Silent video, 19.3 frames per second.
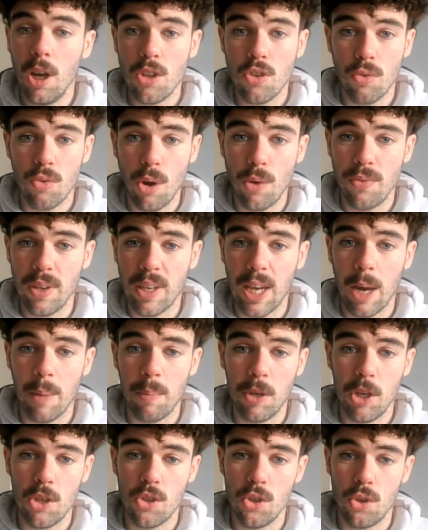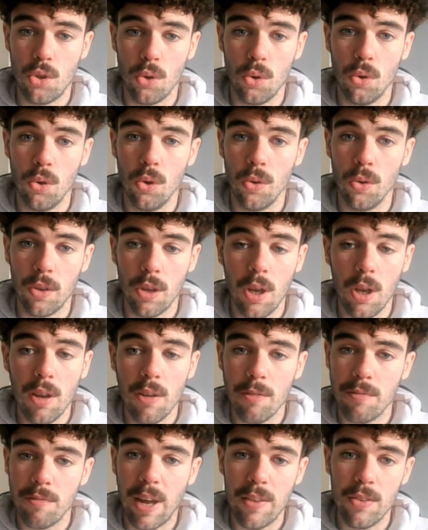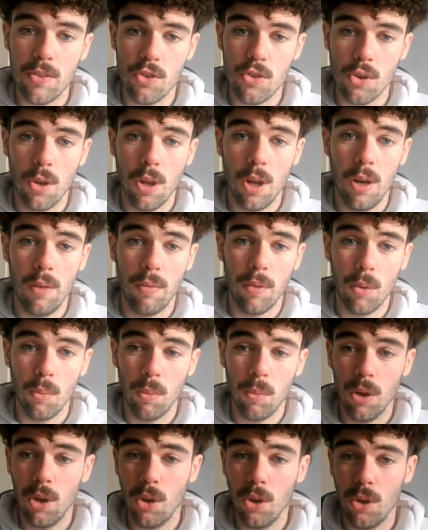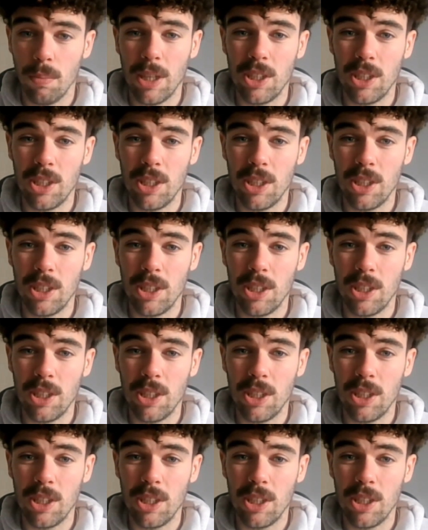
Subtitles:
trophy cabinets adorned, fans all over the world.